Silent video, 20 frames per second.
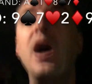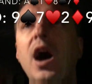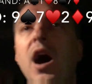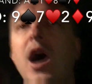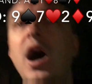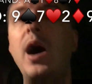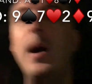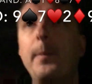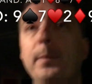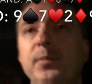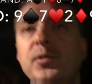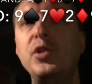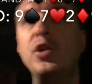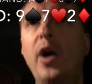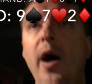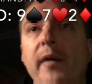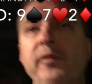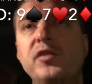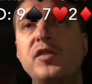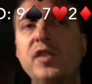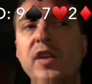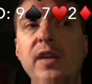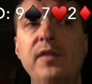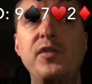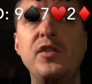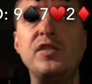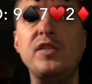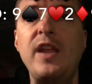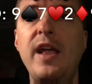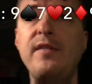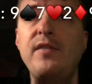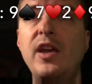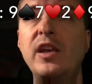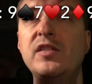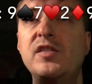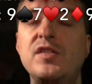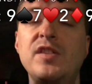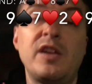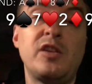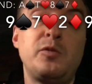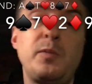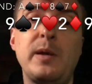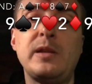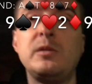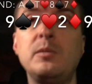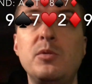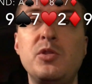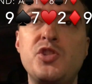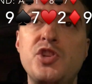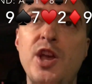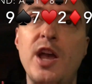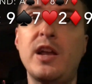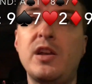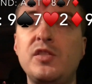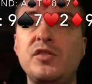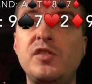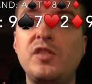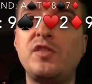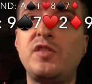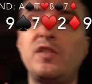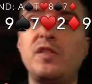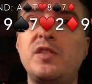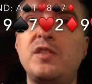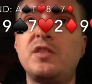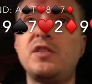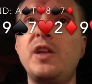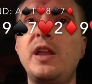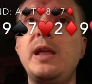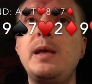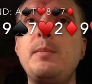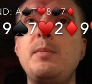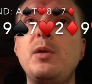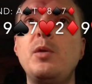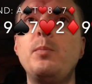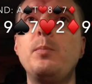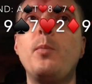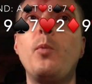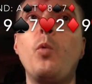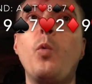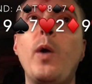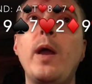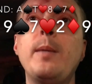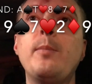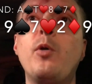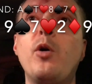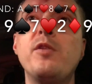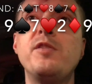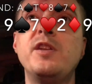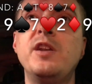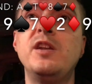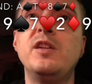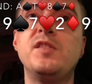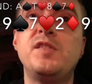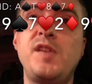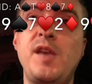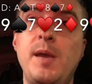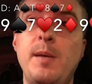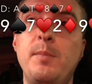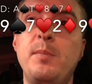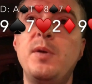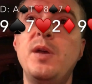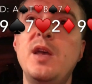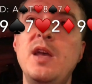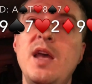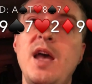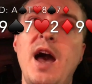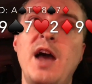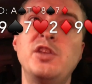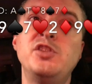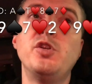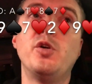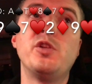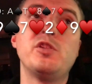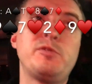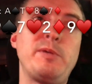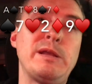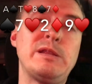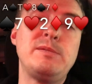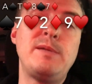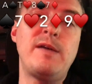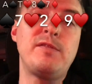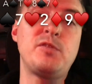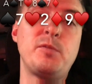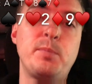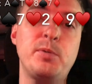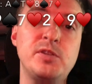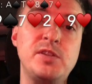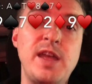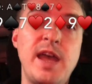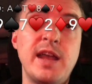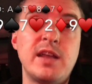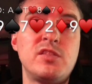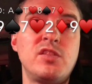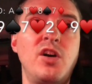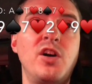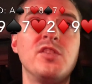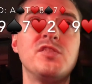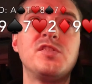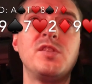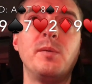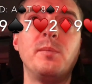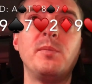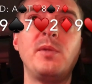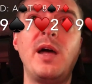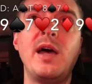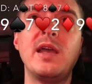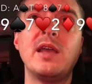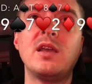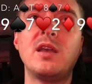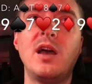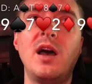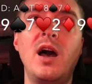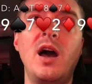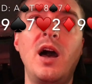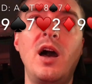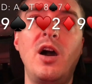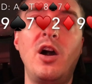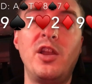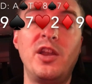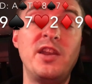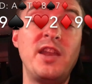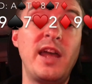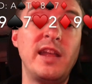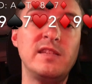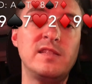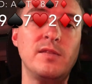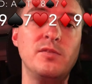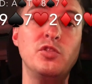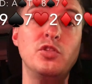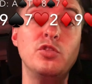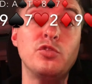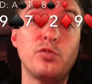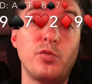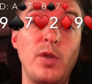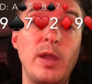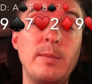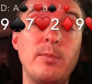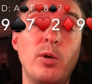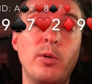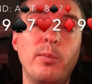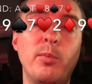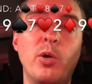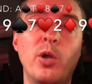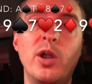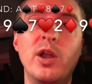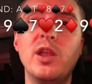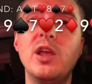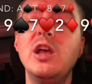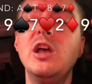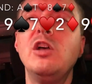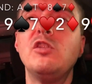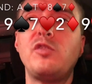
Um, you know, obviously, if he's going to have aces, I expect him to check because it's going to hit me way more than it is him. I don't expect him to have to protect on some like uh, on a 9-7 deuce rainbow board.